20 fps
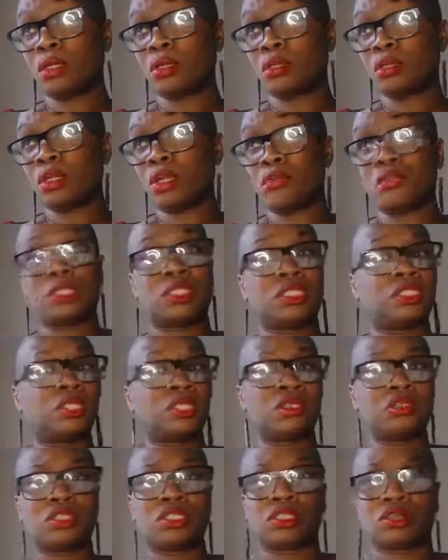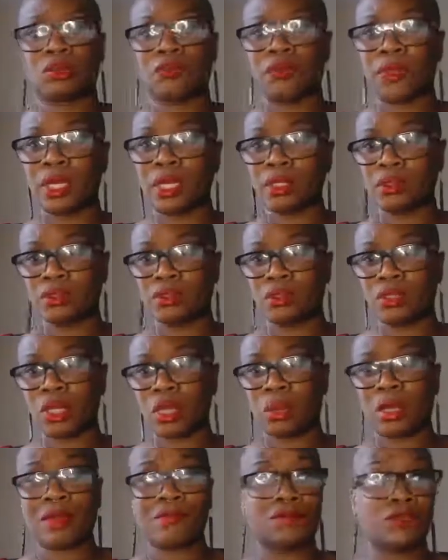you know, the stillness of it. You
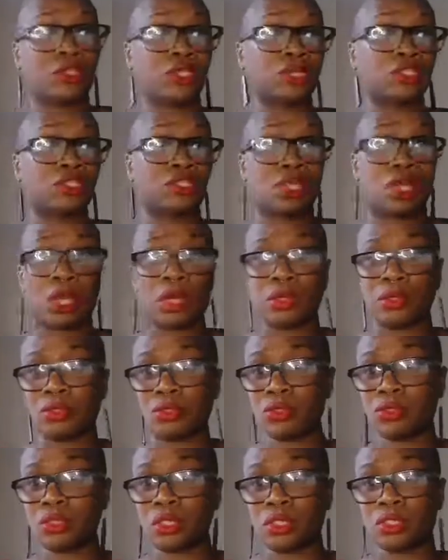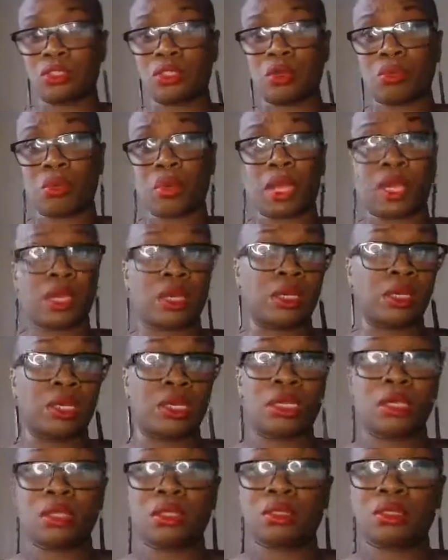know, everything's closed, there's nowhere,
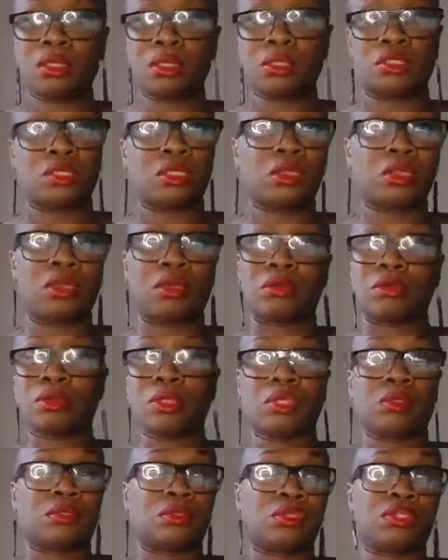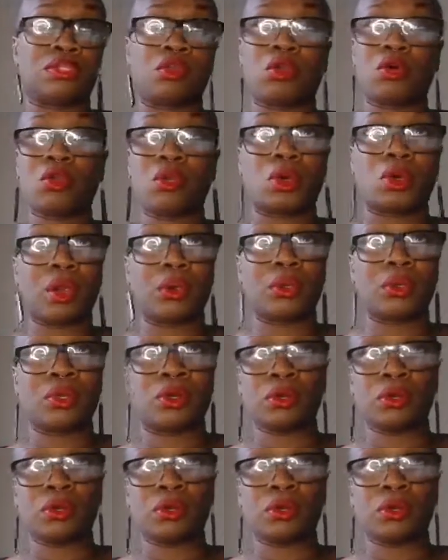there's not a lot going